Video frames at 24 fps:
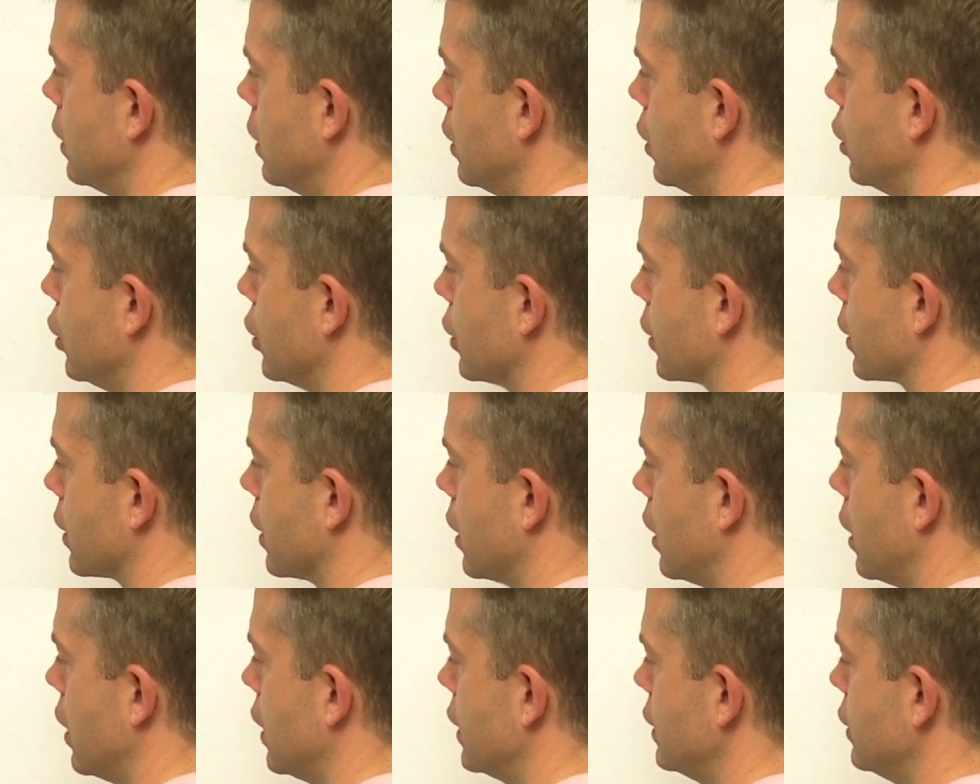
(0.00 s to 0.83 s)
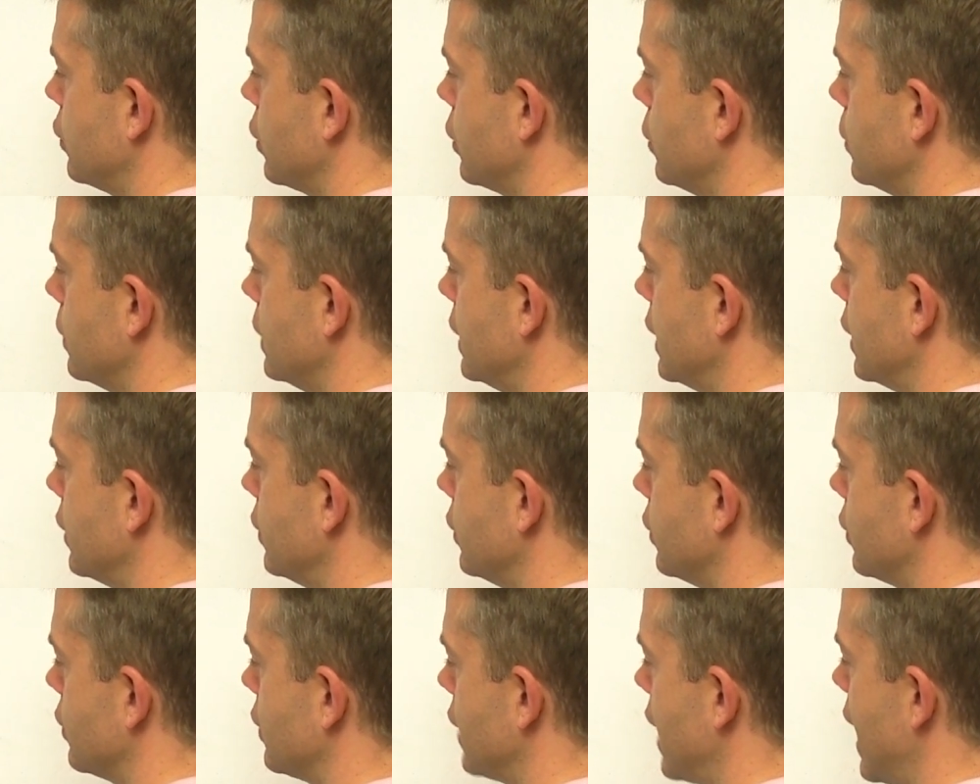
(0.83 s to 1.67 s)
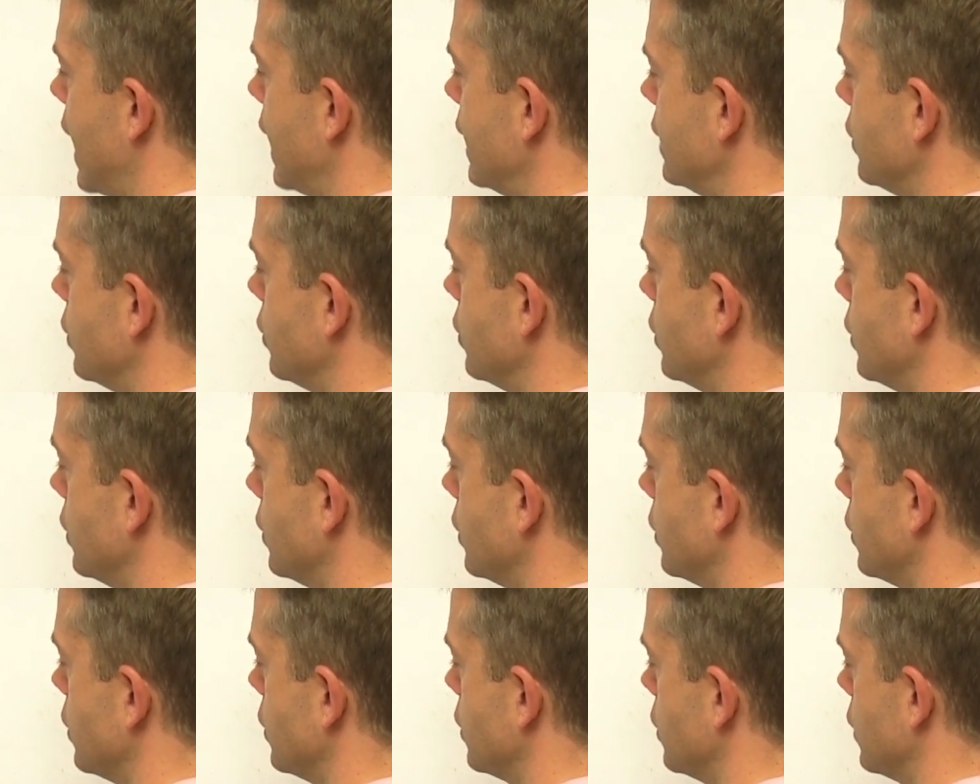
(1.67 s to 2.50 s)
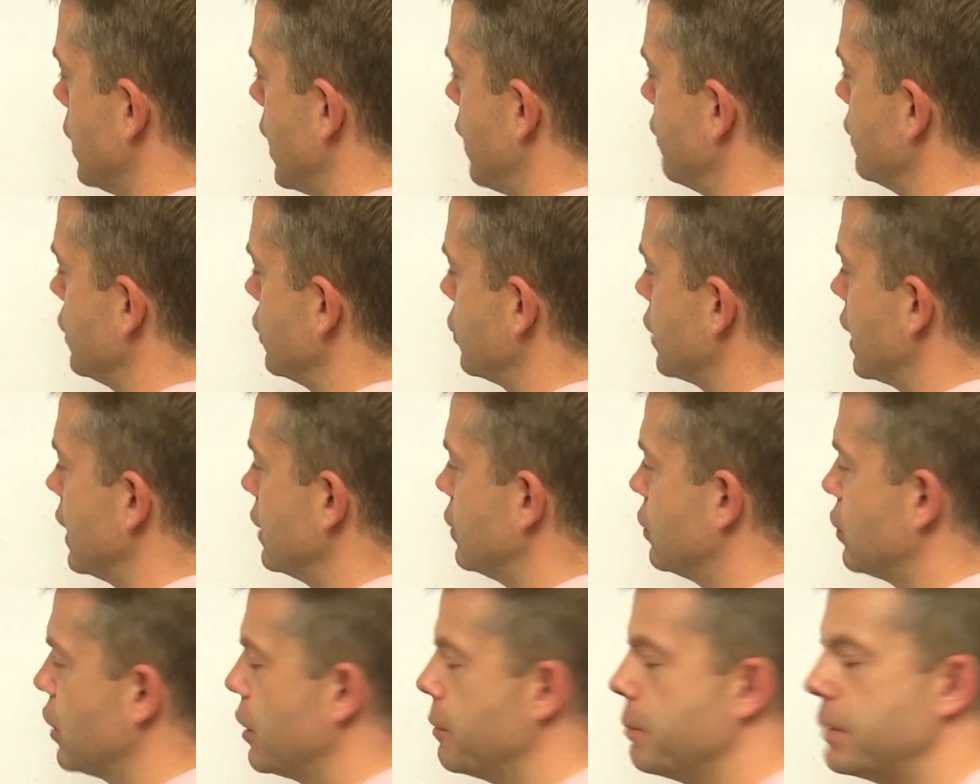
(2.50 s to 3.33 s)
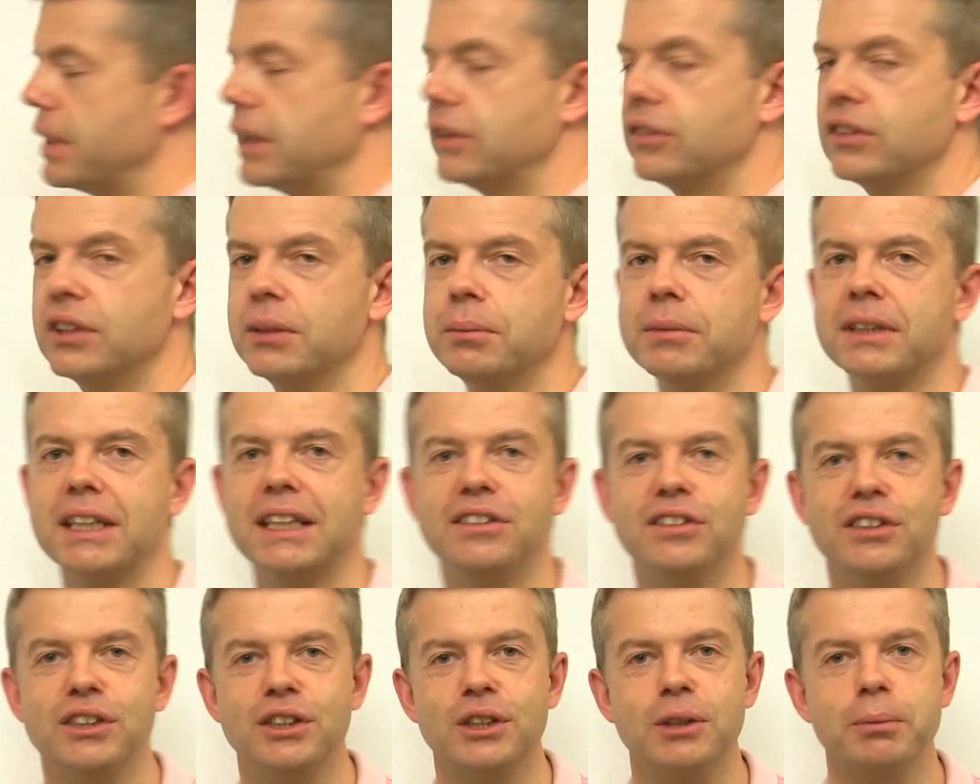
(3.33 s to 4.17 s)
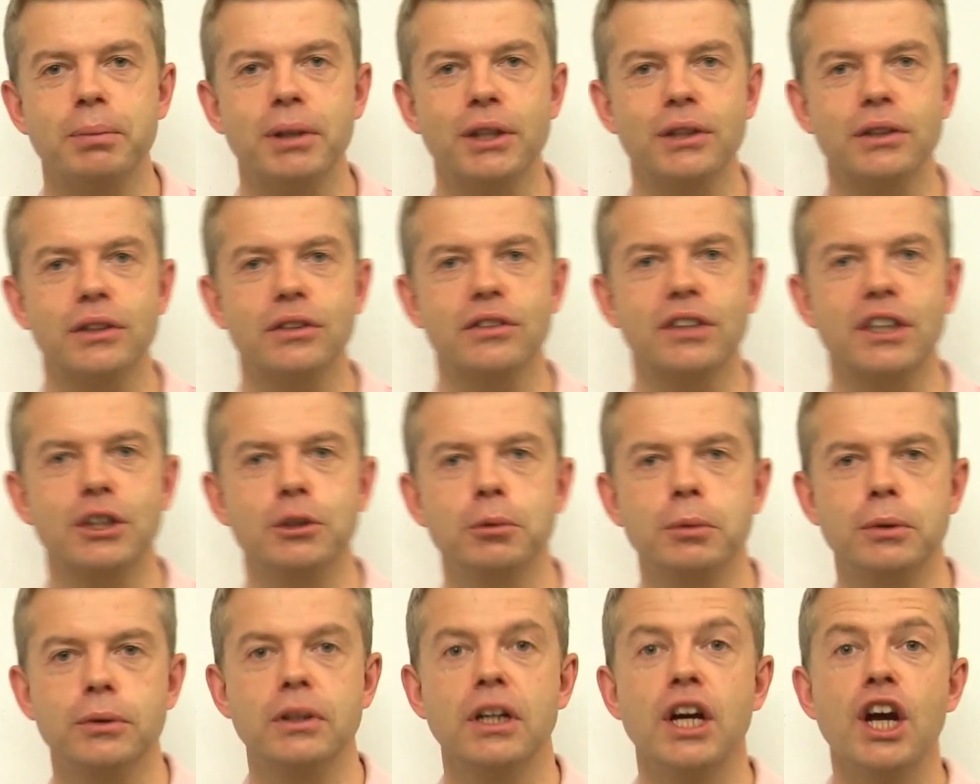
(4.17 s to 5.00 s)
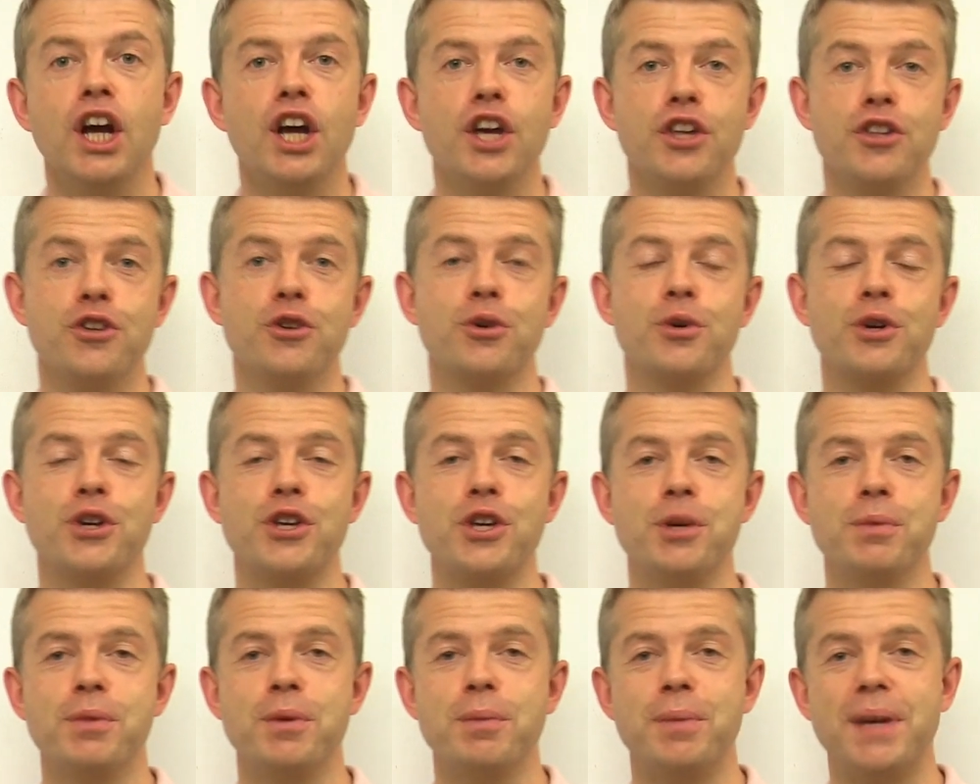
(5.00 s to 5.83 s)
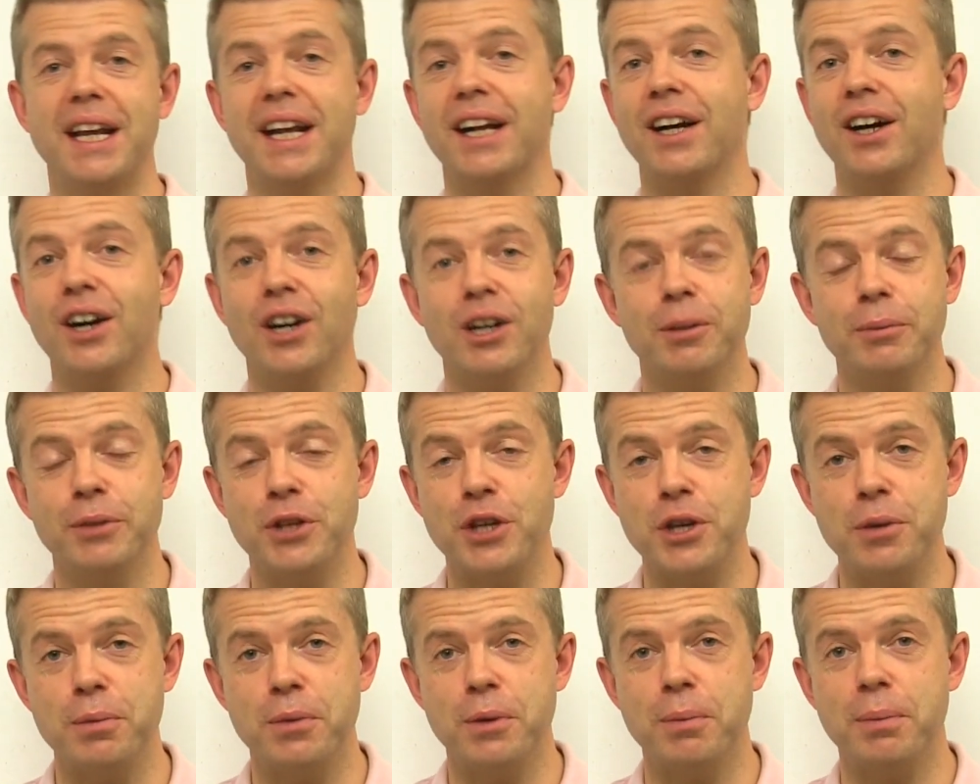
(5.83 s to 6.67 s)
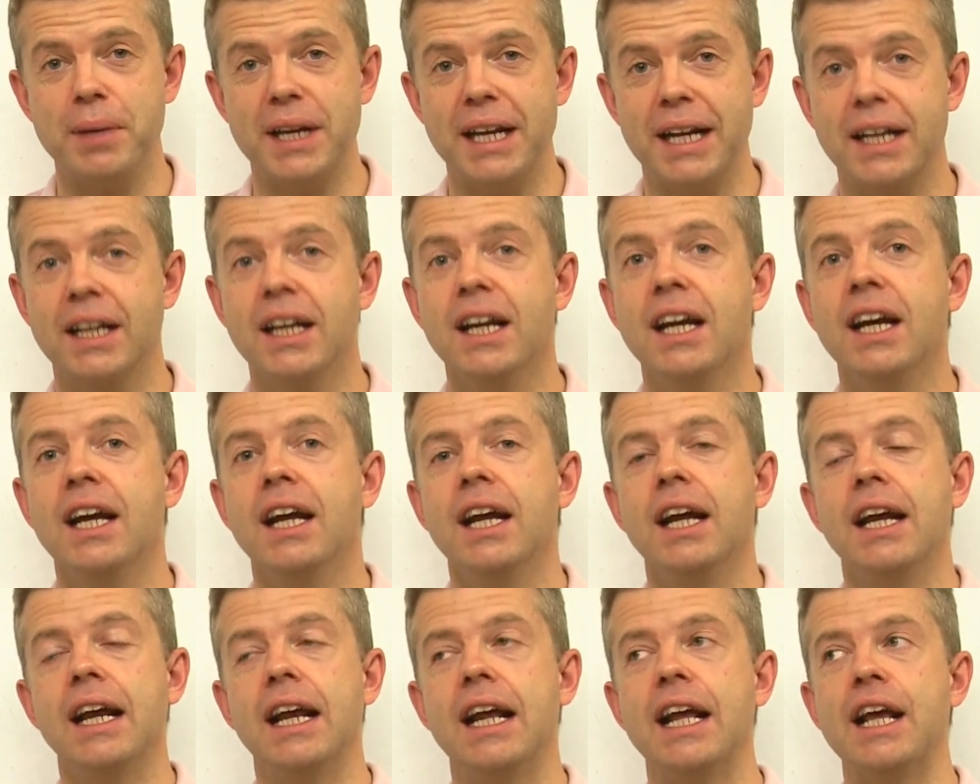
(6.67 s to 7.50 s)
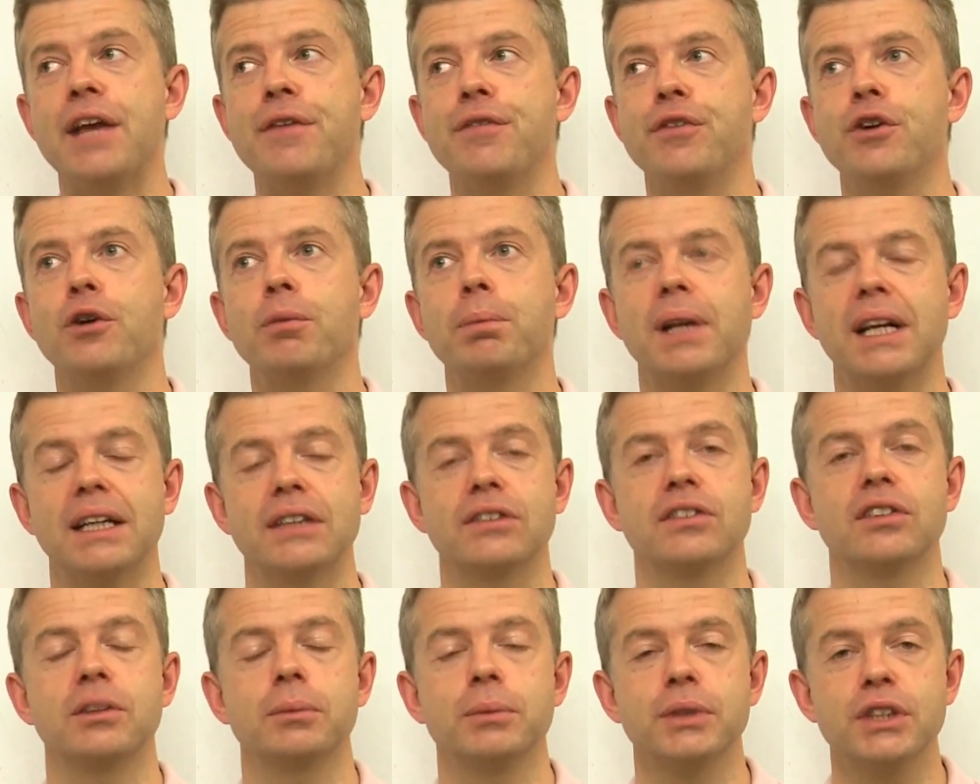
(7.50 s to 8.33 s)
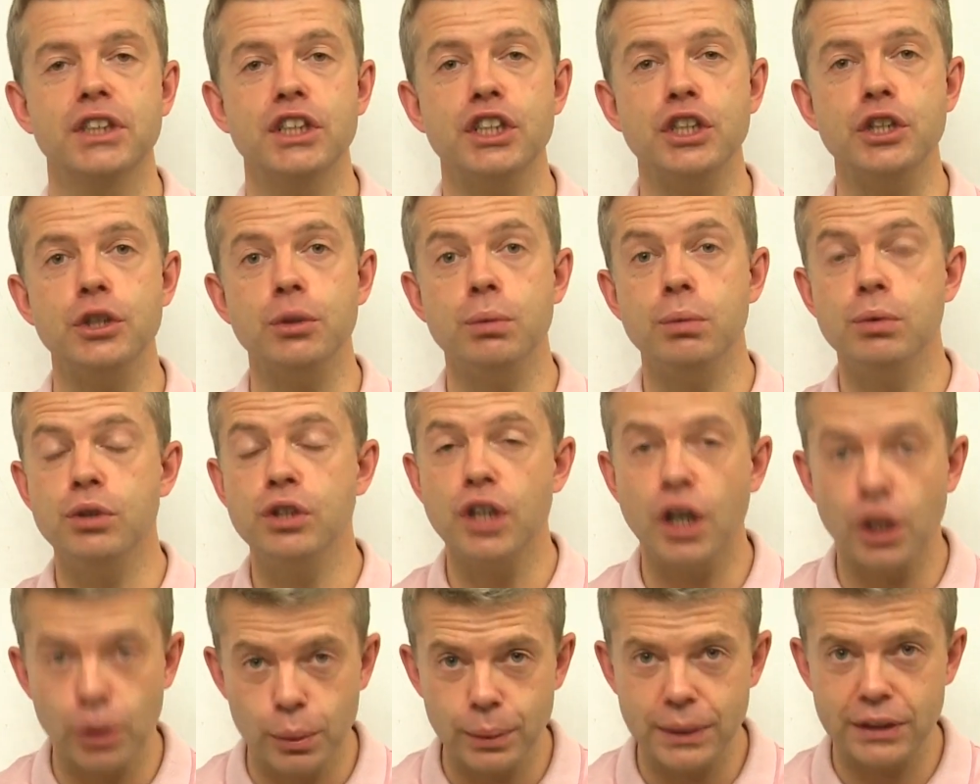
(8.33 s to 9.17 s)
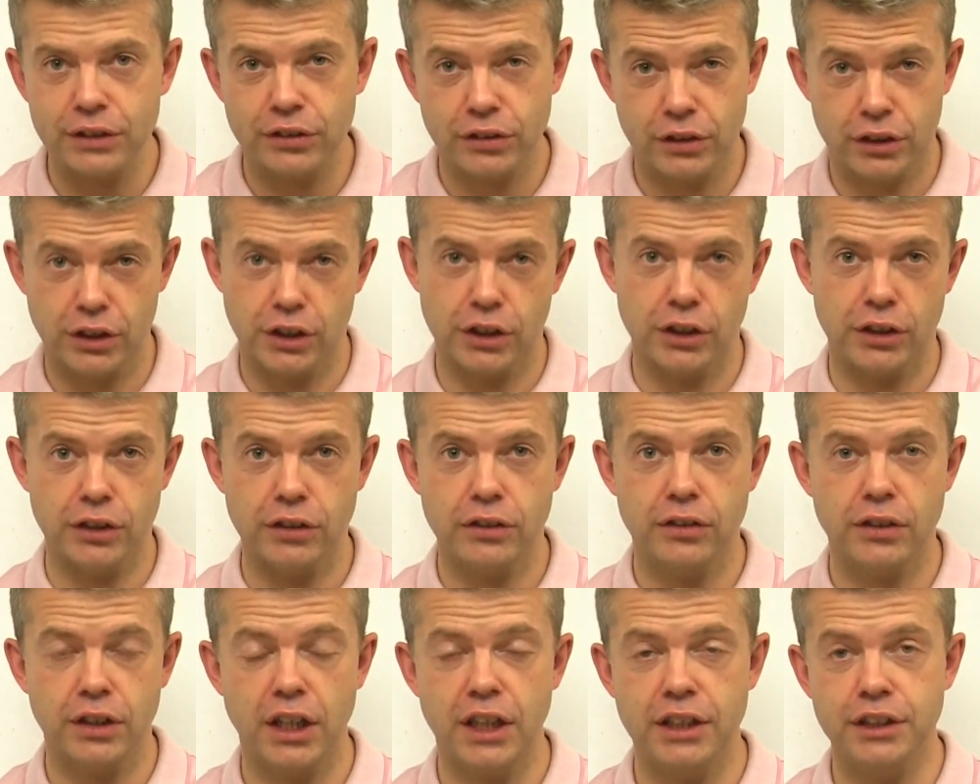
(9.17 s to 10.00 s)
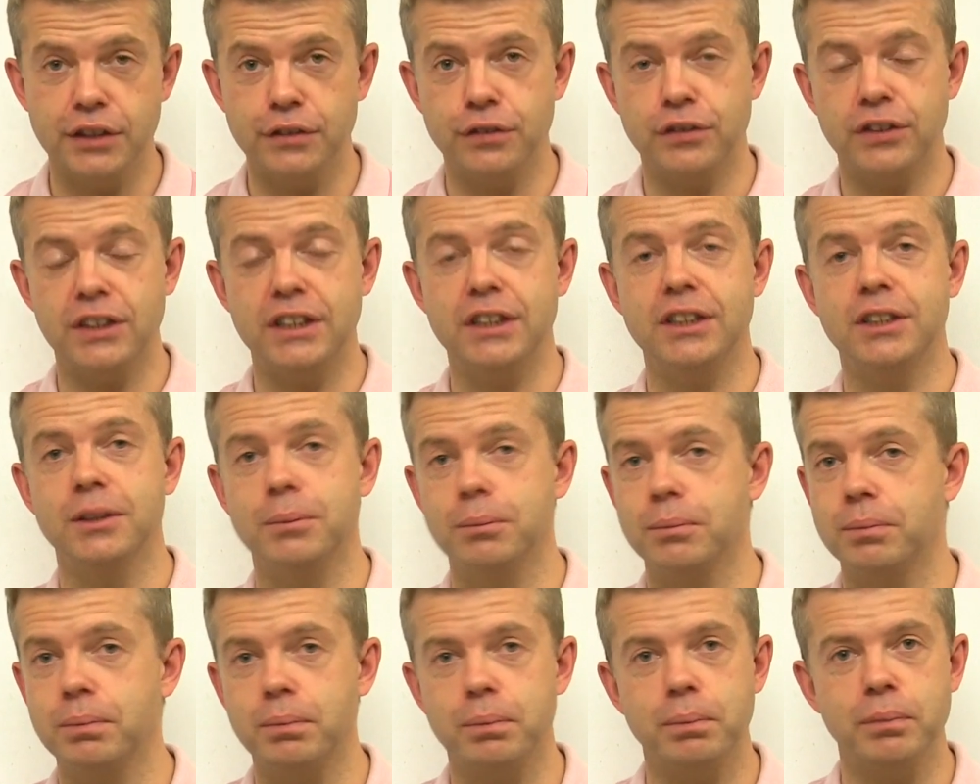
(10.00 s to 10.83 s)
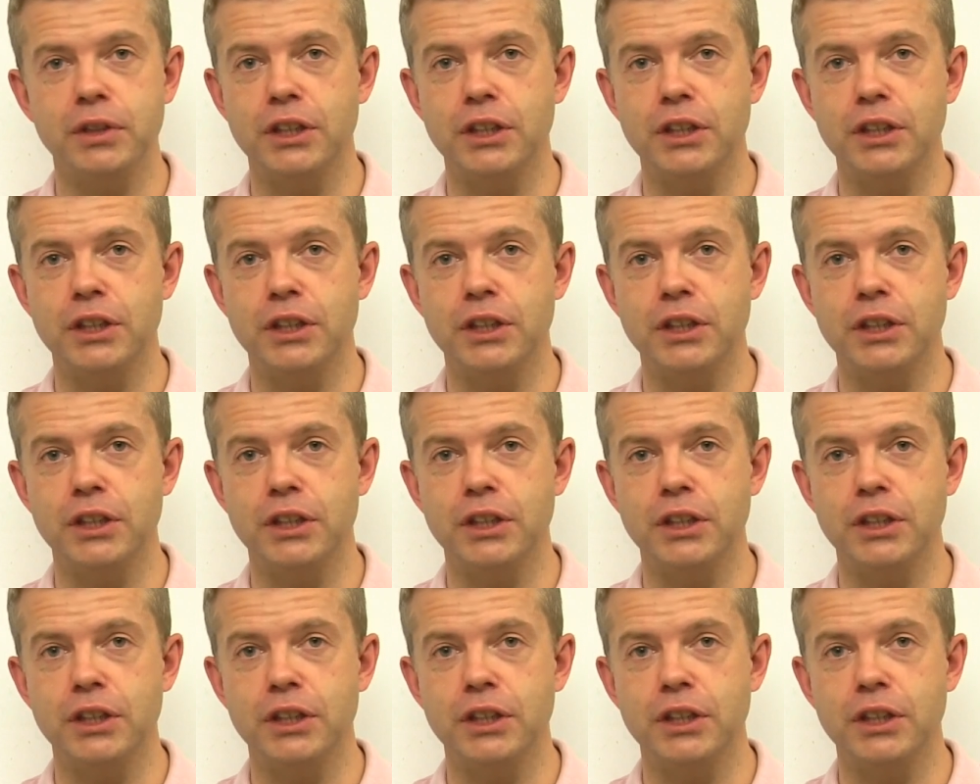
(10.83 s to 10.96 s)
Look, I totally understand. Having said don't be intimidated at the poker table, you're a human being, I'm a human being. If you're playing someone that you know is good and you've seen them